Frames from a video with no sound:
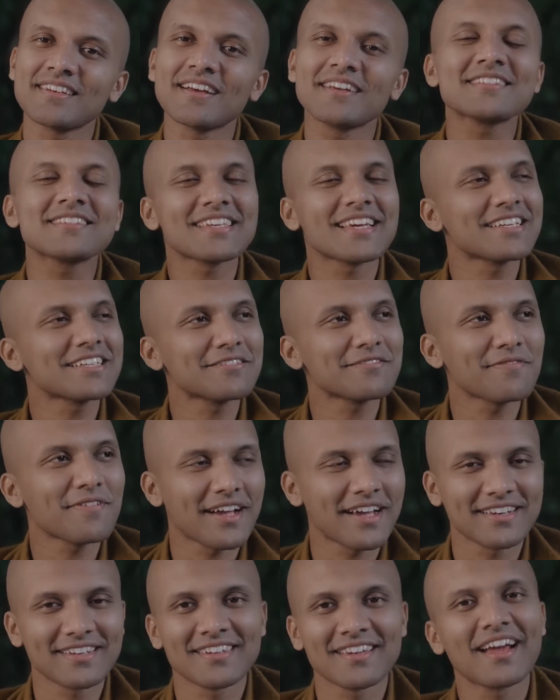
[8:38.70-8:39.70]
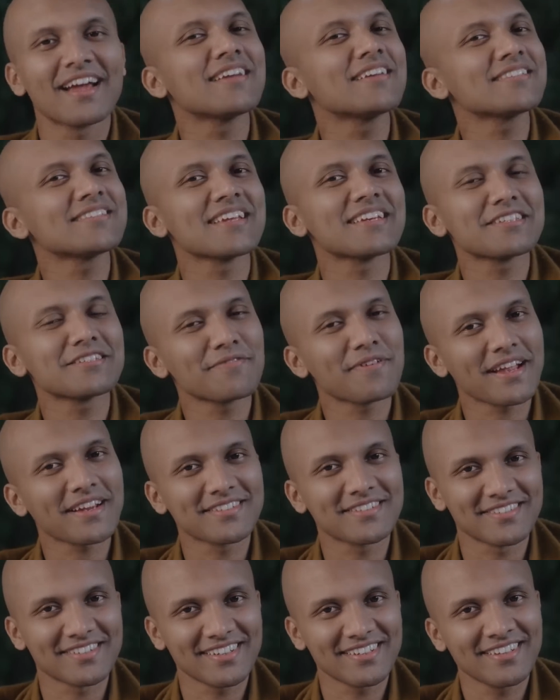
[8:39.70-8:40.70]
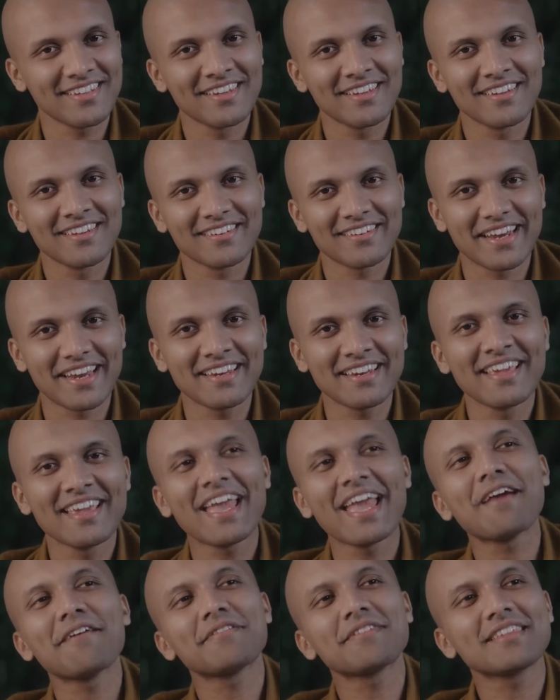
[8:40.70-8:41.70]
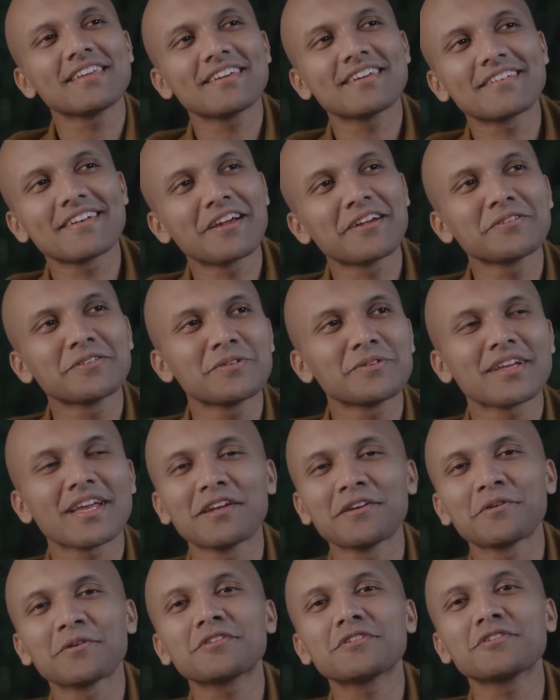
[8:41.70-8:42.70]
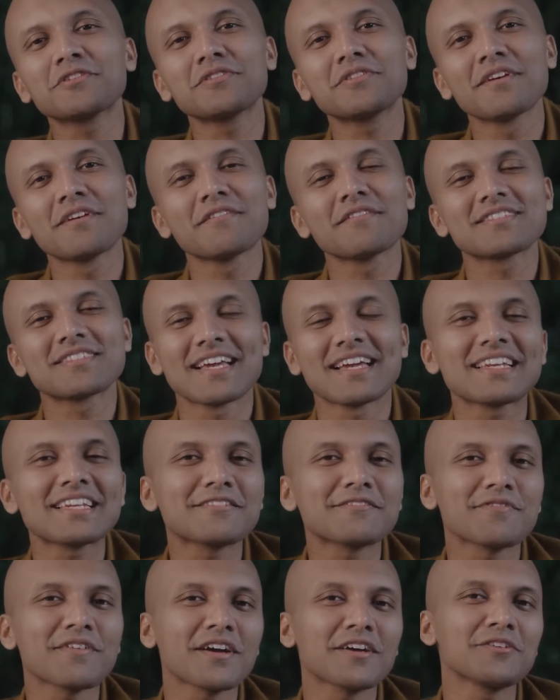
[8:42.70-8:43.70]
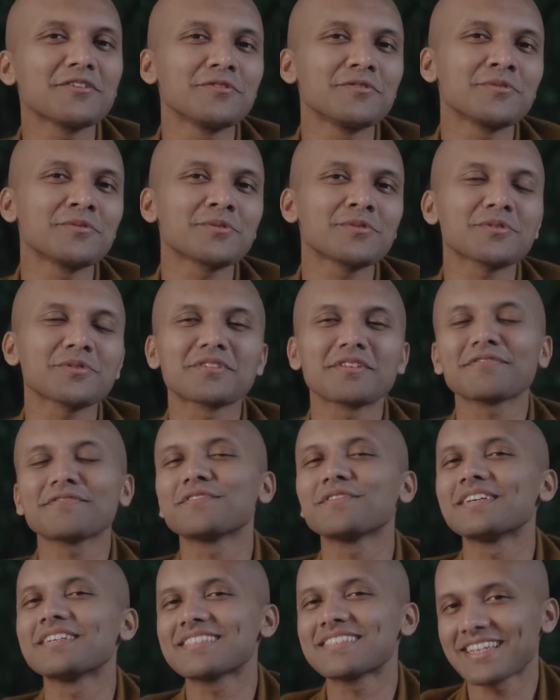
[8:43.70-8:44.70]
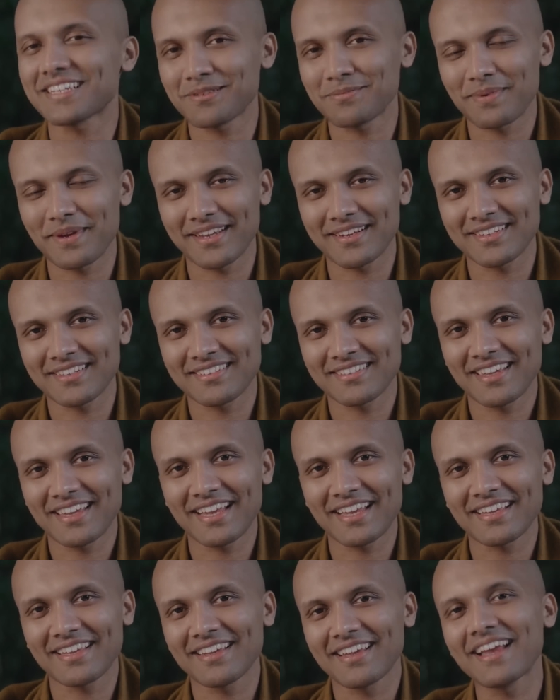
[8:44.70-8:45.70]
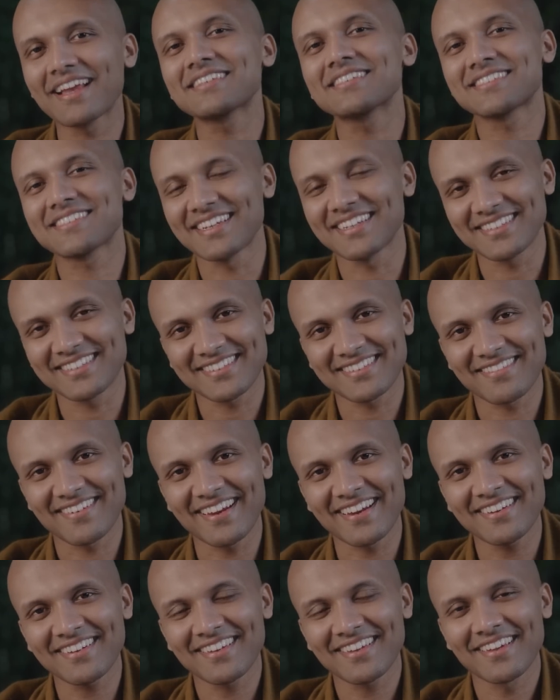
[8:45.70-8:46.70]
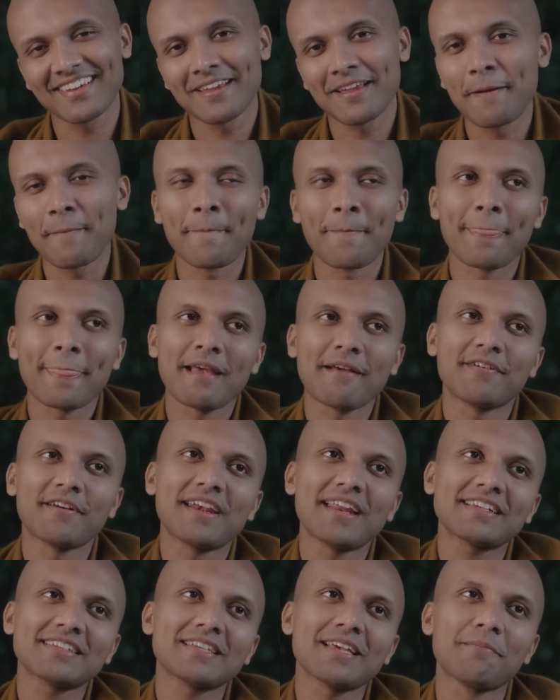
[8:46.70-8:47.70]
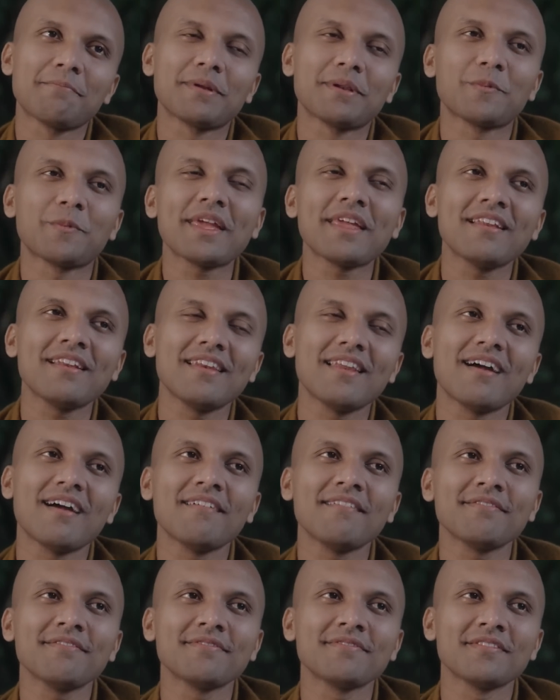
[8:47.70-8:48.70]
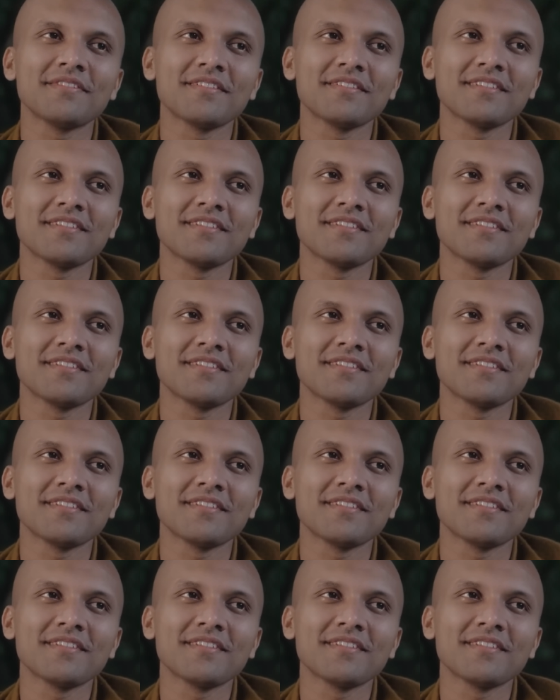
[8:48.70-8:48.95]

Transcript: unsatisfactory, right? Everything around you cannot satisfy you to the fullest extent, right? For an example, we love